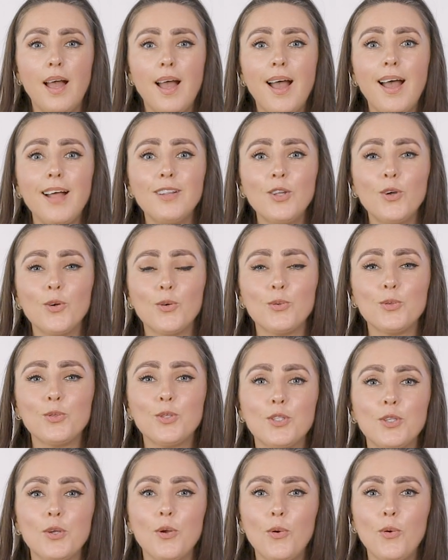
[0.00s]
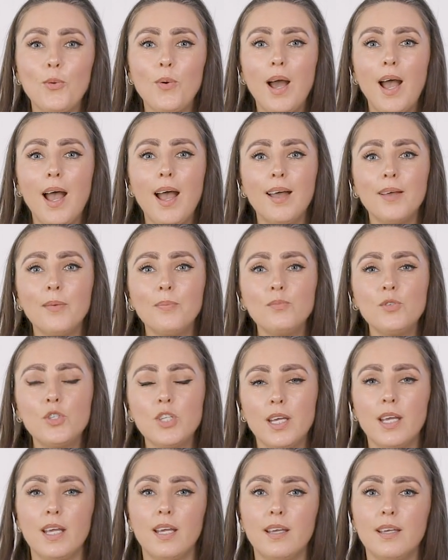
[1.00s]
Hello, so I'm
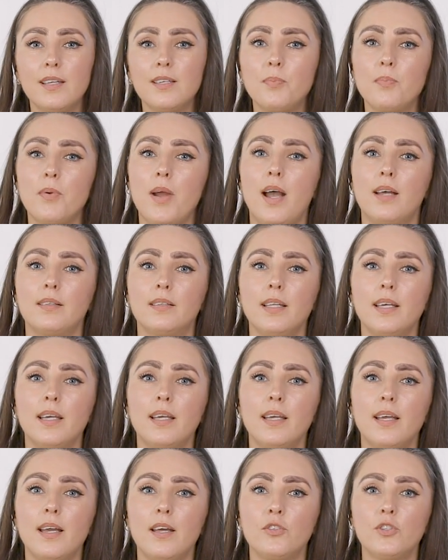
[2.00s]
Jade Bradley,